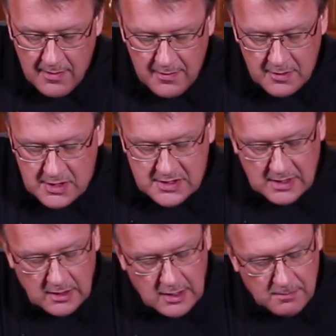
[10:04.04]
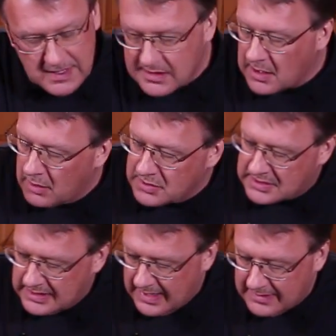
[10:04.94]
They're just a little bit
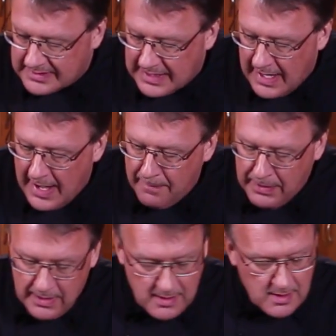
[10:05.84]
toasted on the top.